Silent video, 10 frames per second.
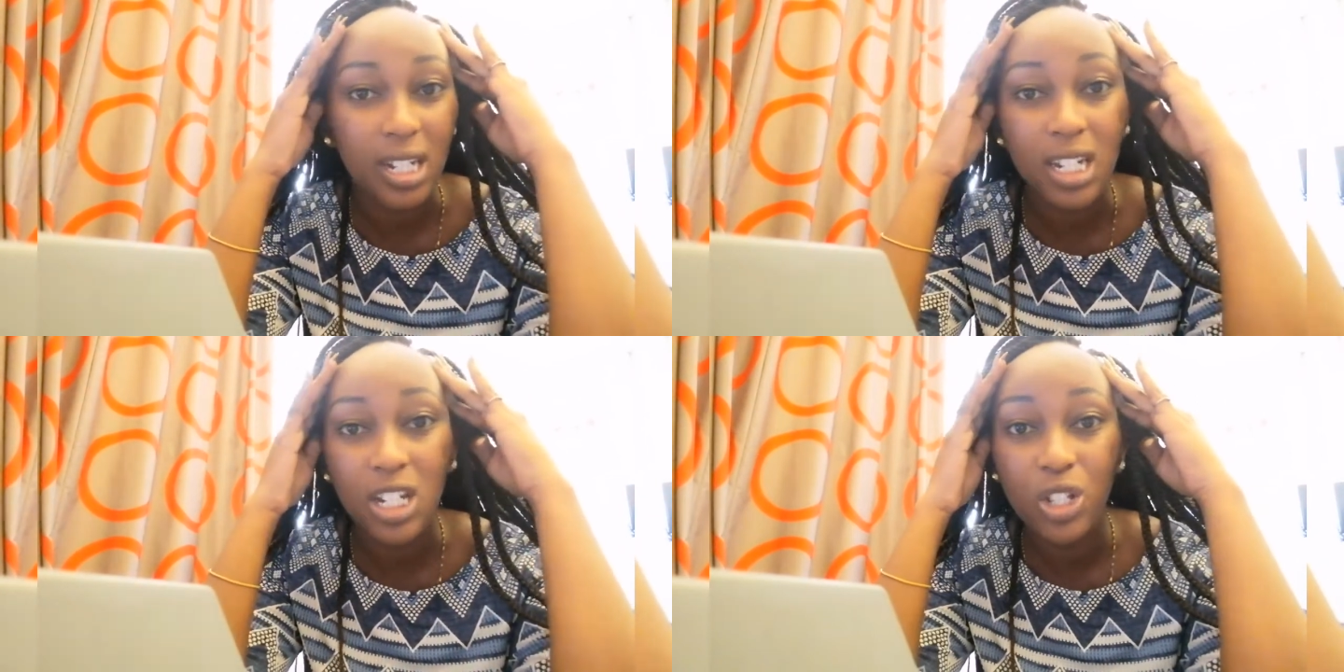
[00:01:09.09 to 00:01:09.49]

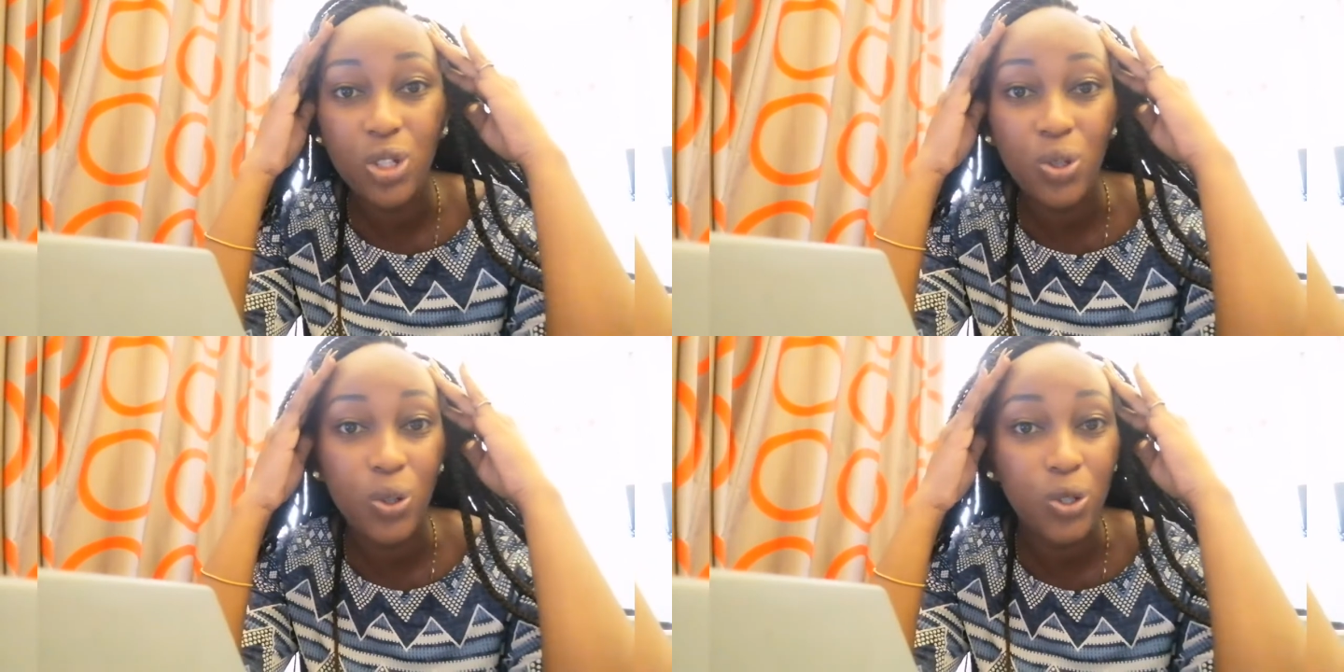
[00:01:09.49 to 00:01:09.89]
It is
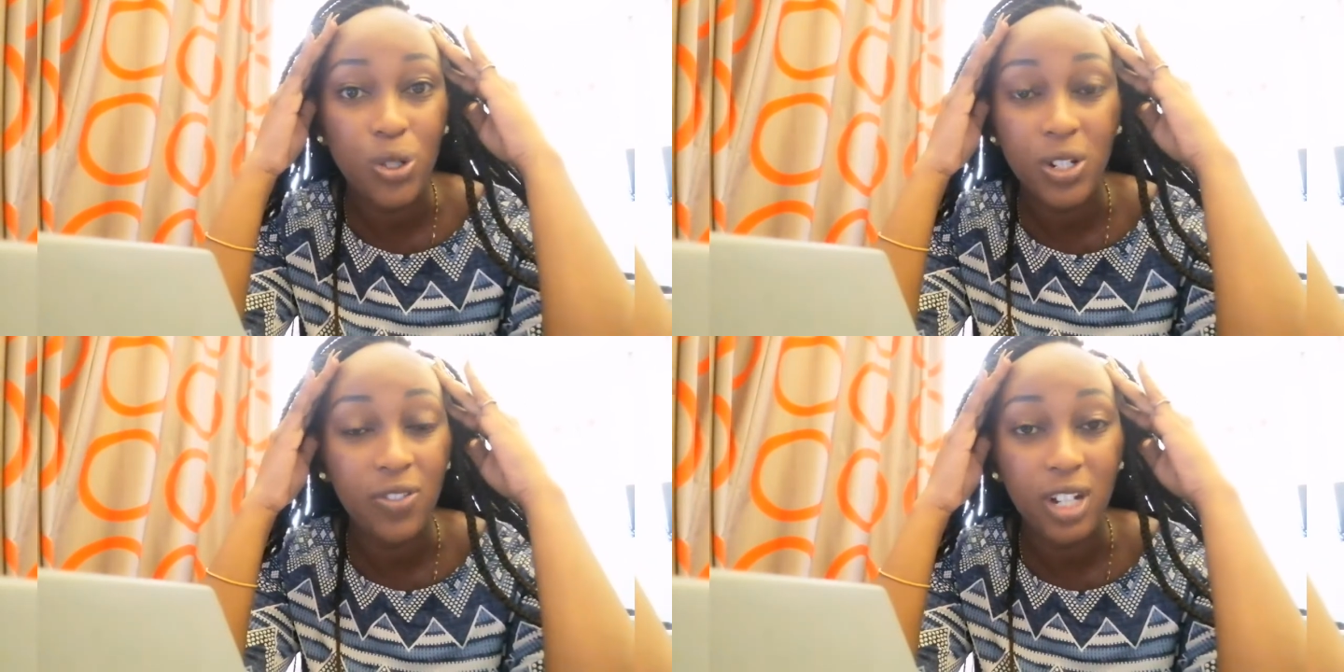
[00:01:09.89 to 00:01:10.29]
so, so
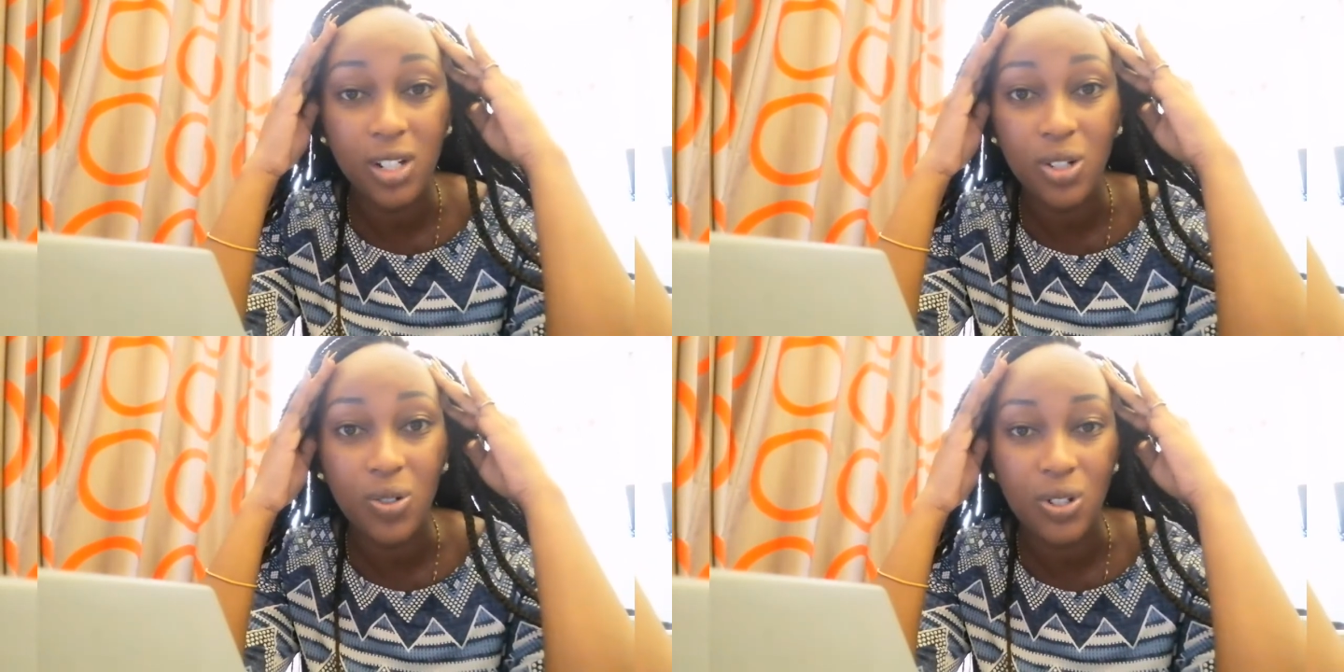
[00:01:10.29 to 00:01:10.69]
difficult
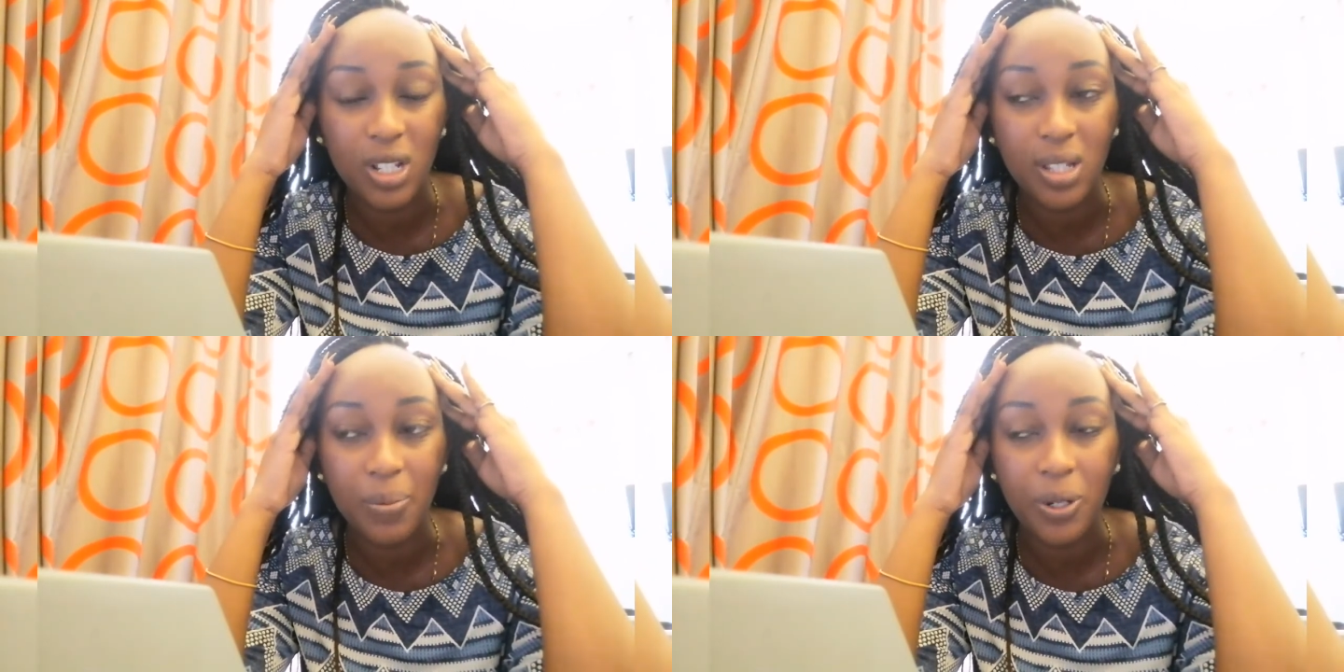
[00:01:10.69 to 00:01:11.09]
to
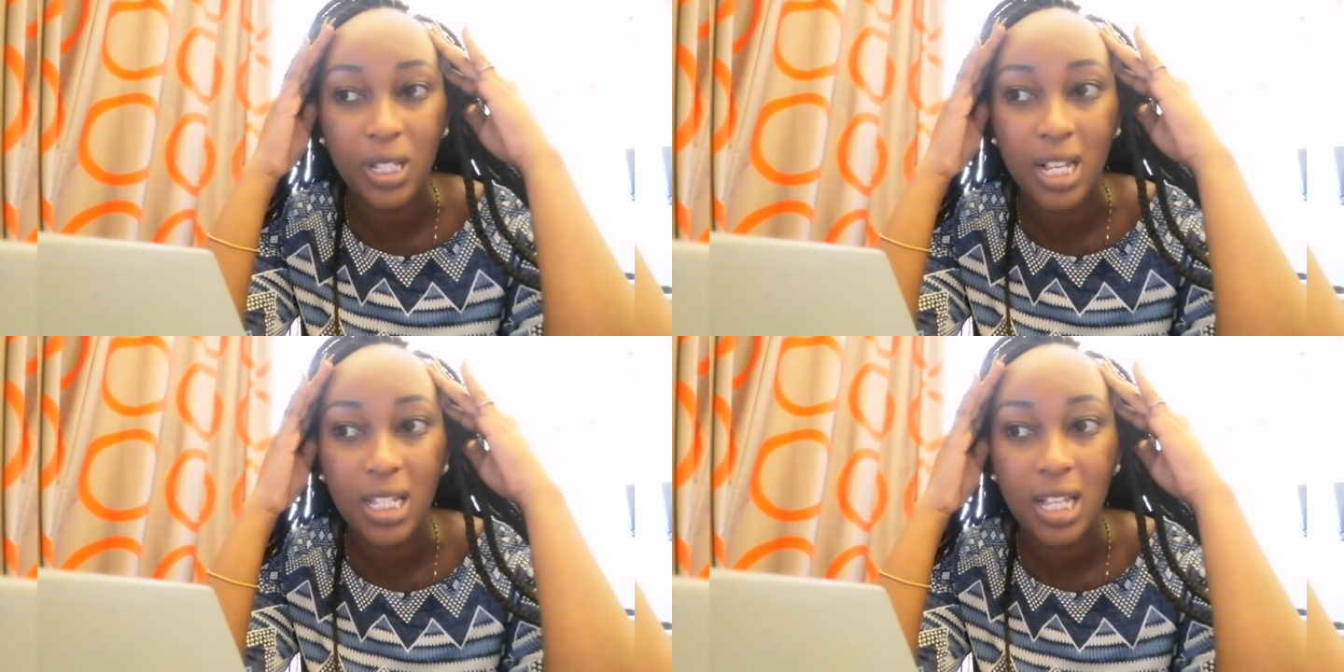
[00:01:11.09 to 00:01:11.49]
trust the
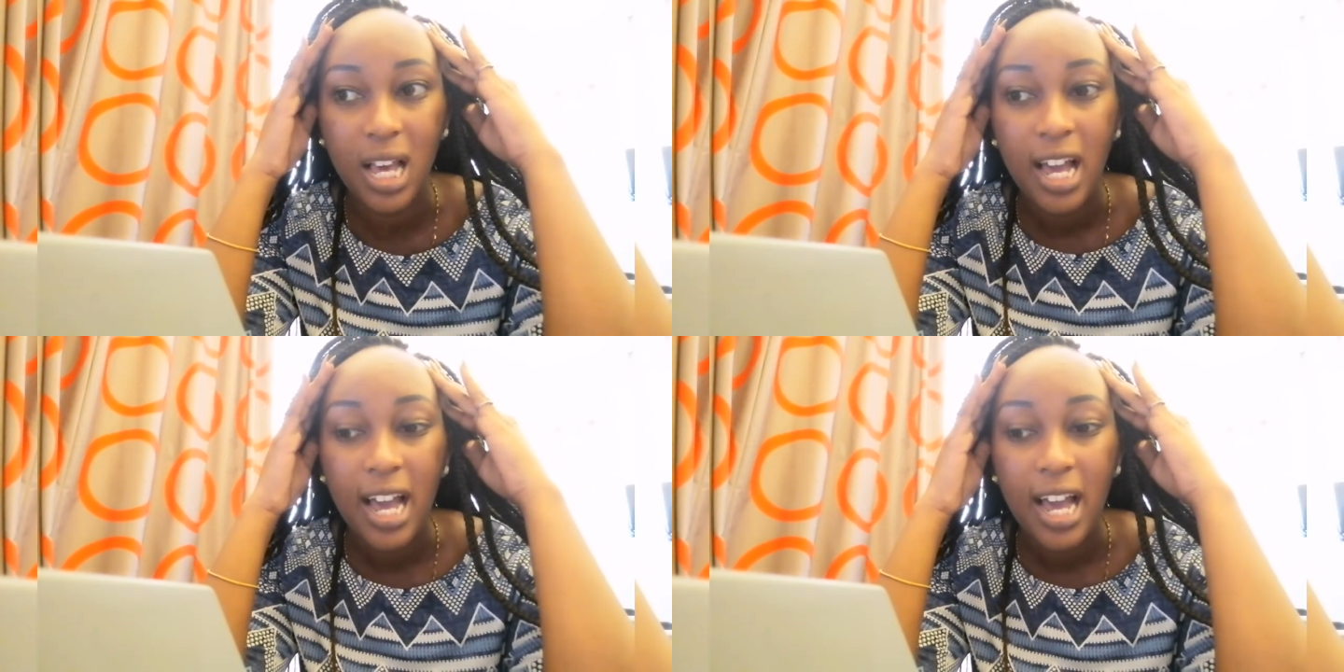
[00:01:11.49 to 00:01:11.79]
process.